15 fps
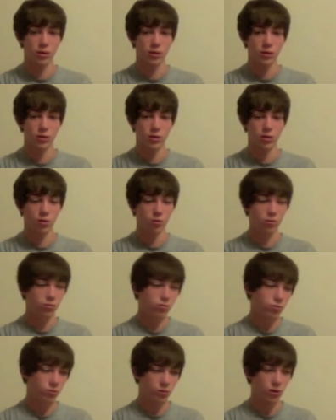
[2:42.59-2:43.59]
So,
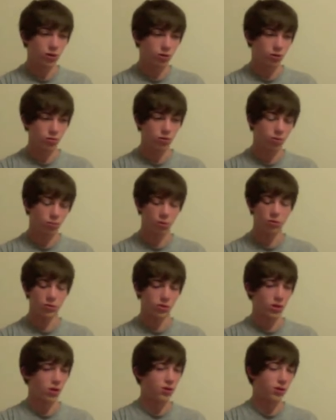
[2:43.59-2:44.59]
you know, don't
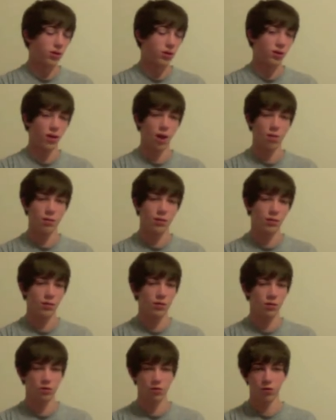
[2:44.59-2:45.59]
post it on the comment
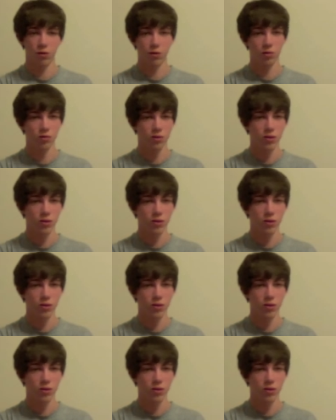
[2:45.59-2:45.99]
just for